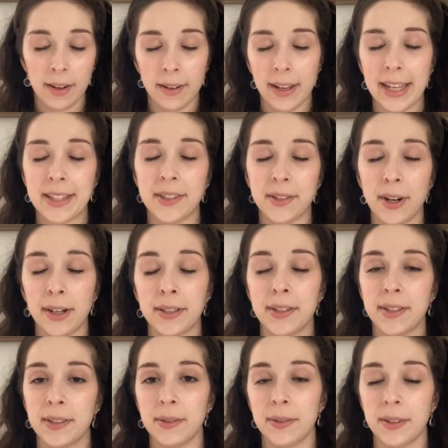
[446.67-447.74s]
It
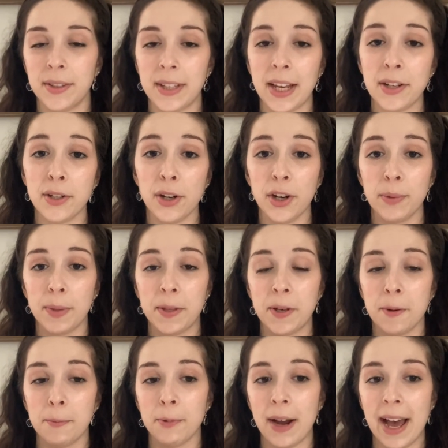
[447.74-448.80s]
starts centered with your
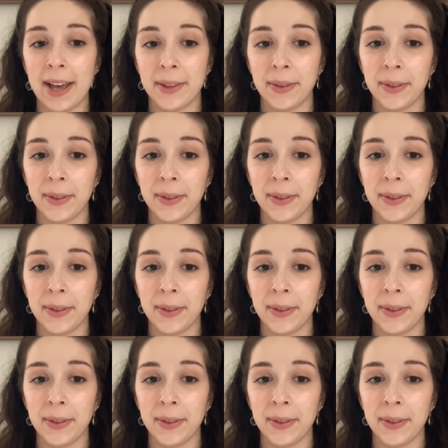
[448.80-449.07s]
breath